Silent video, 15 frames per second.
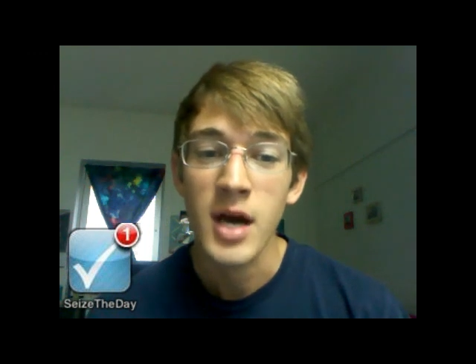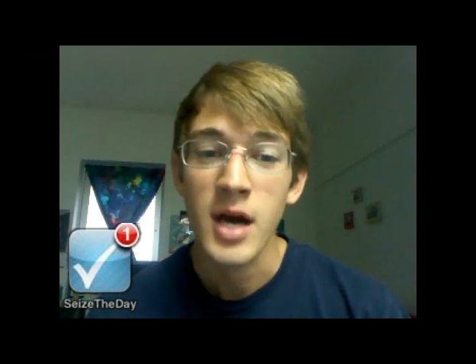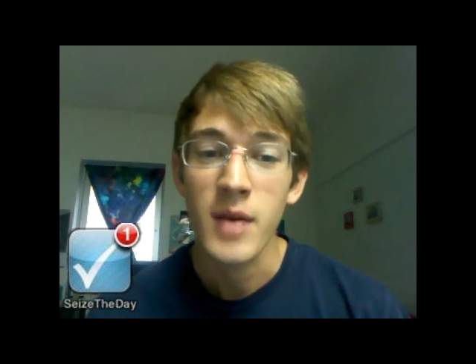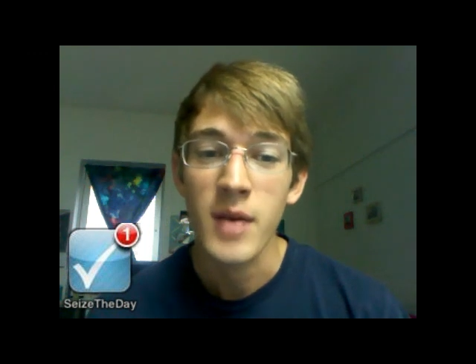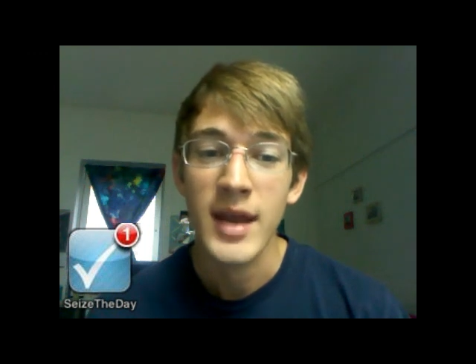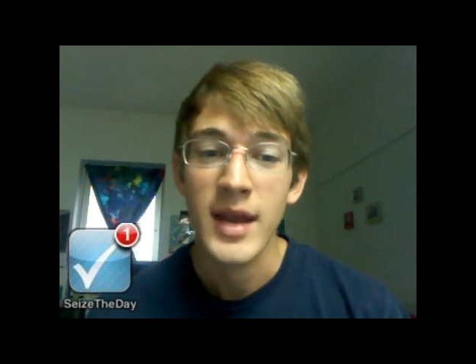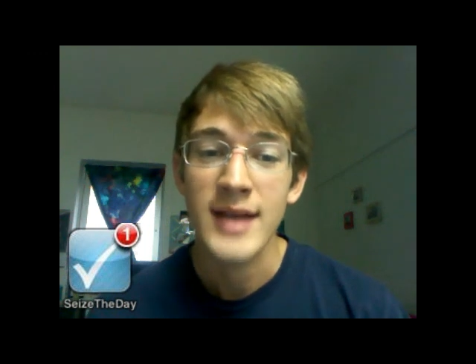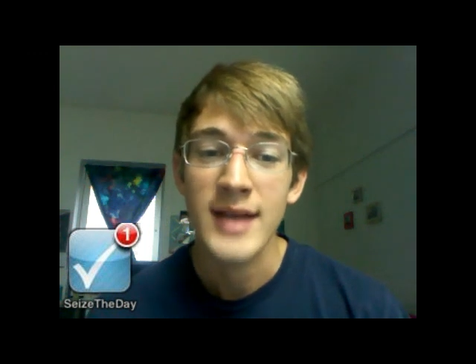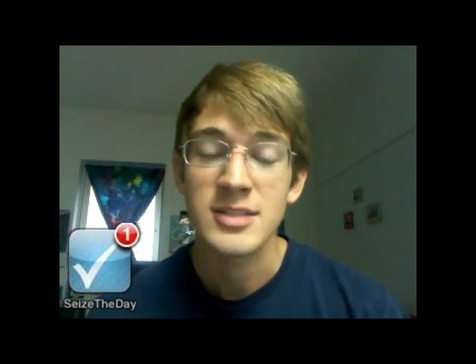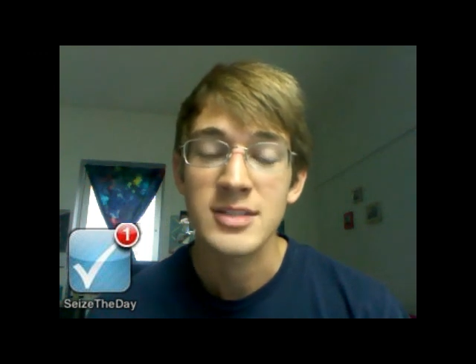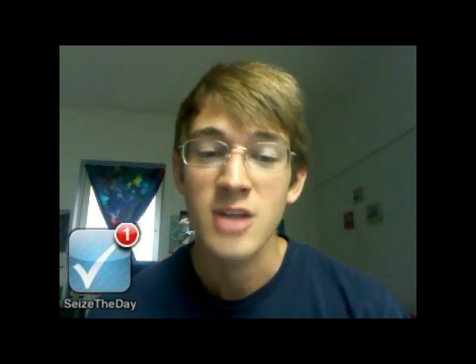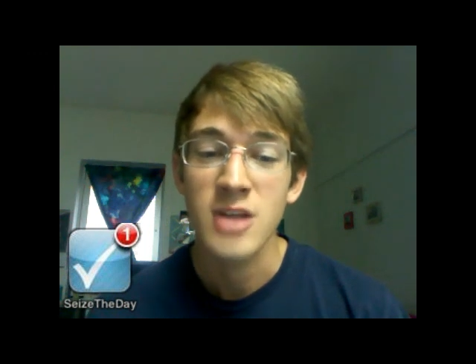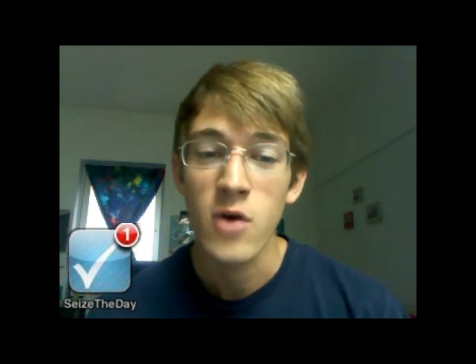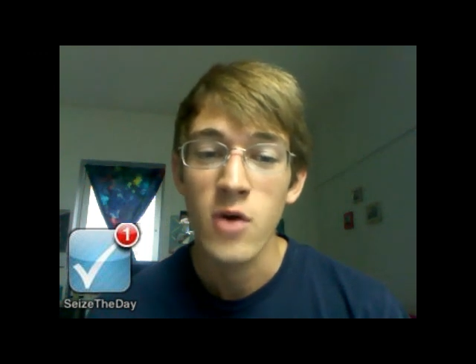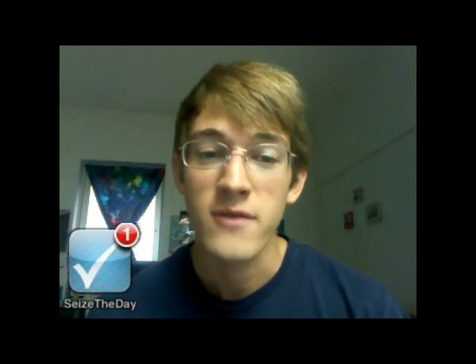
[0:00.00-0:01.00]
it actually
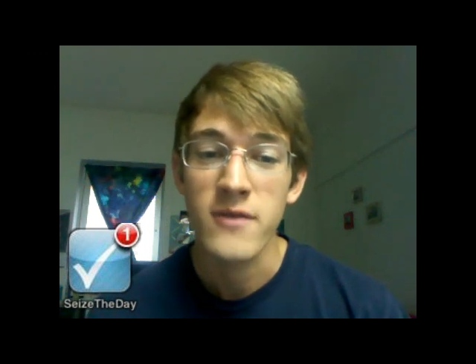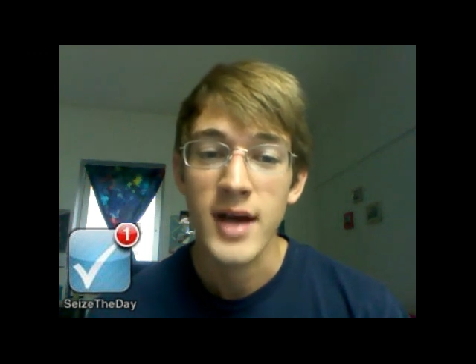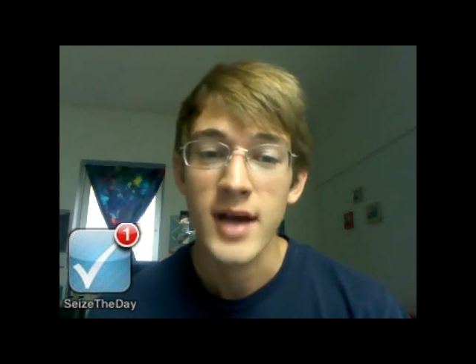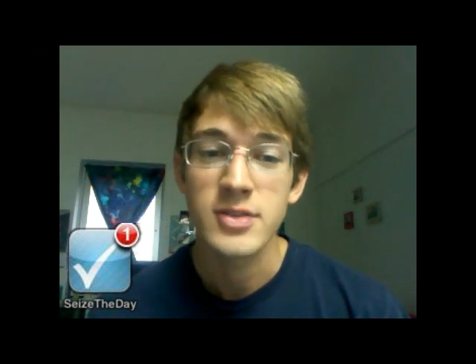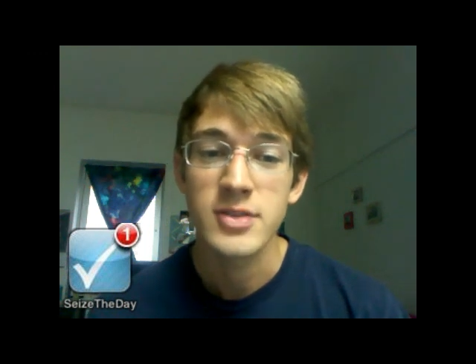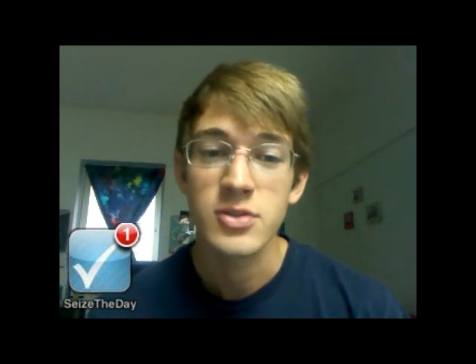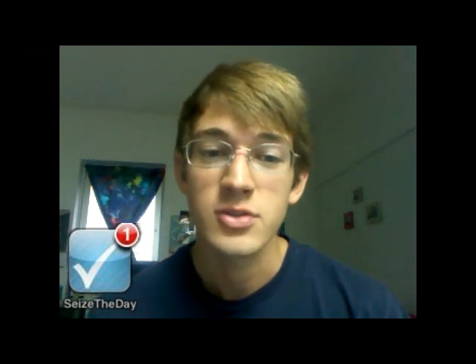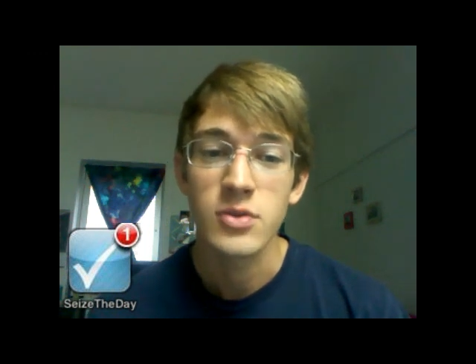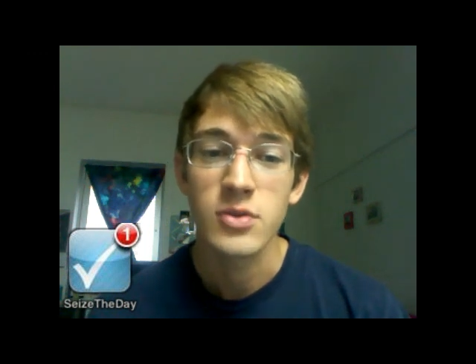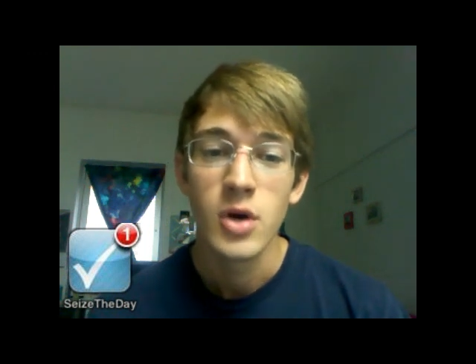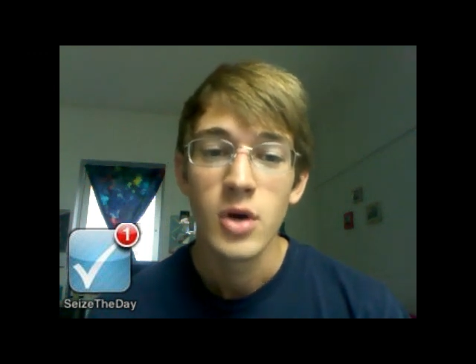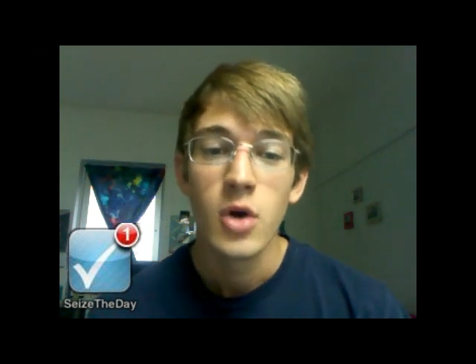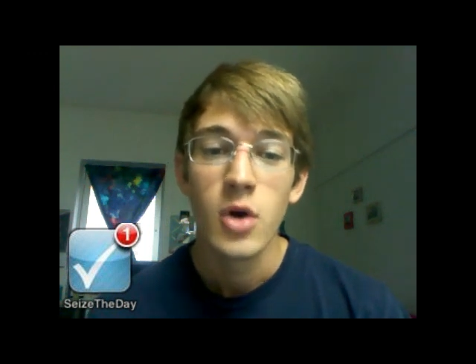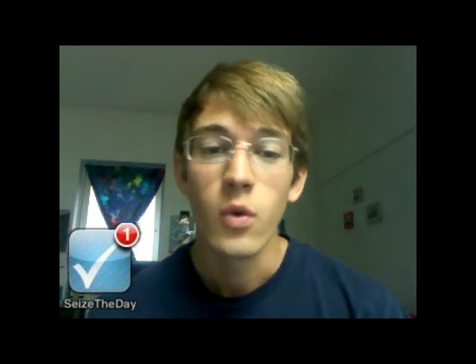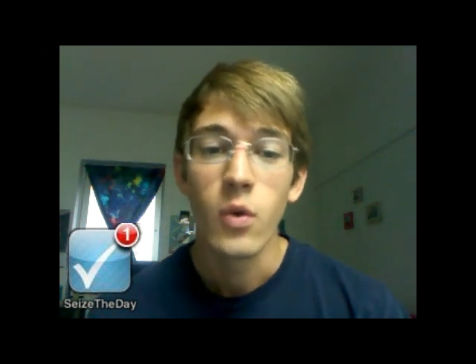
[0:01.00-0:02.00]
notifies you
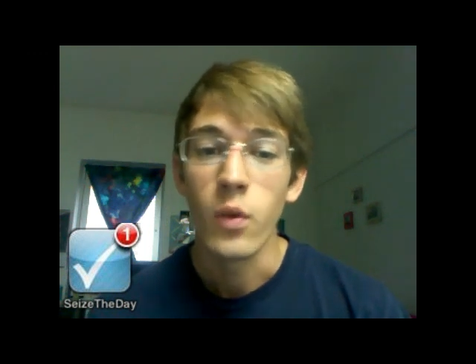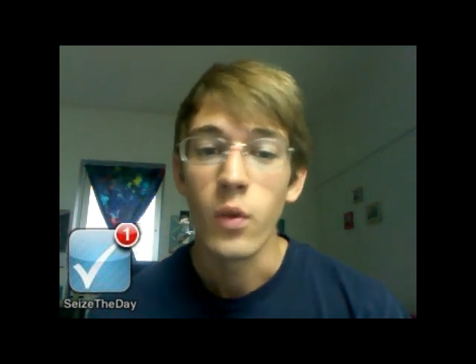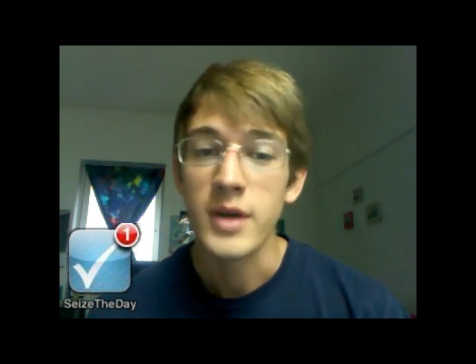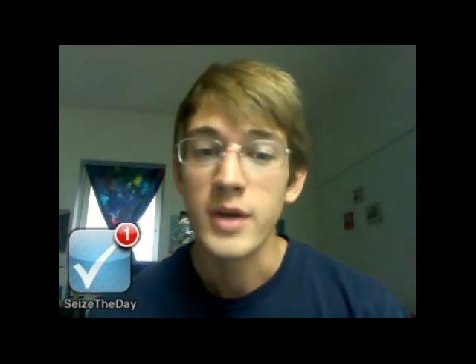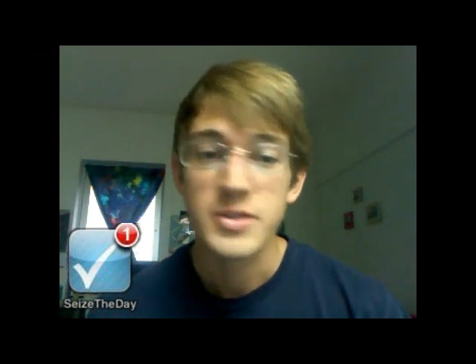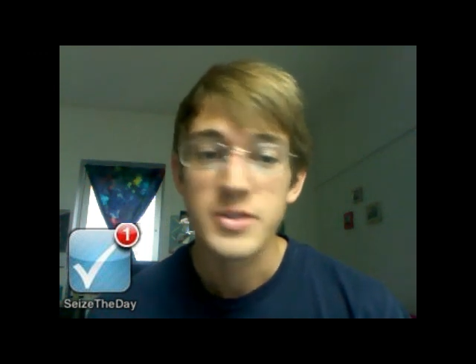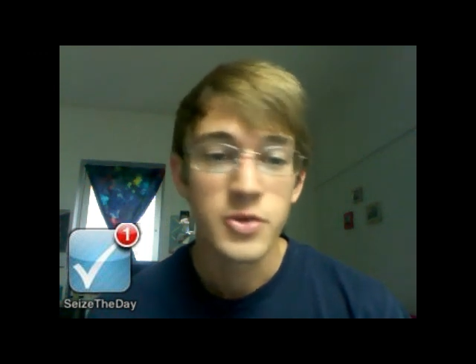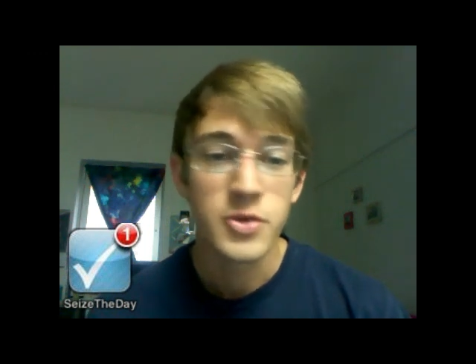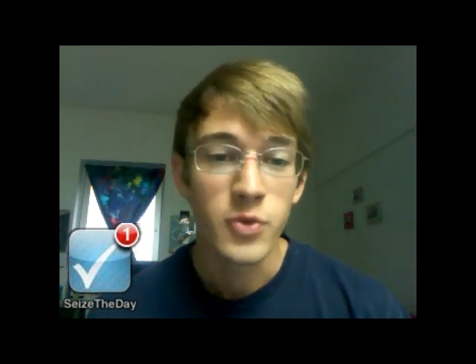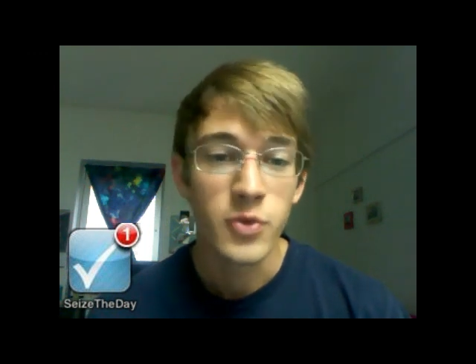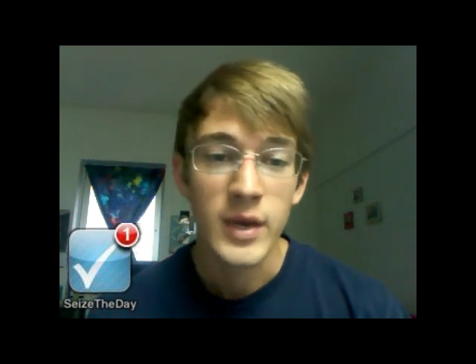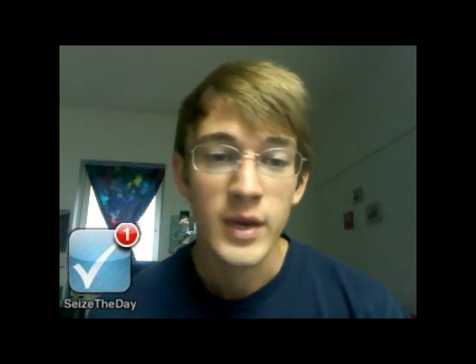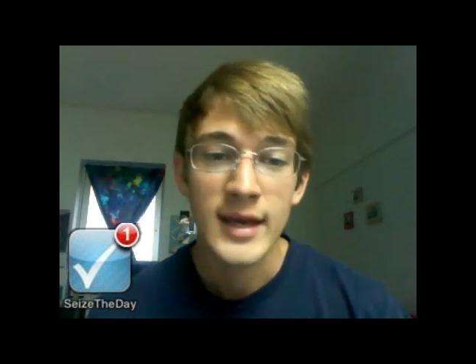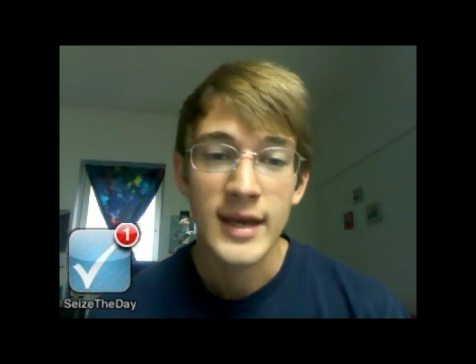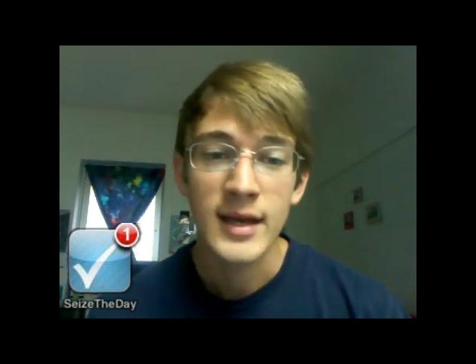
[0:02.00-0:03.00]
what's due
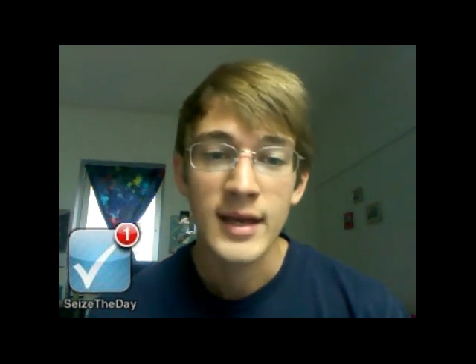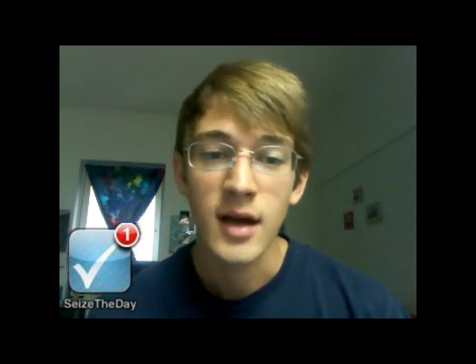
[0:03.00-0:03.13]
when.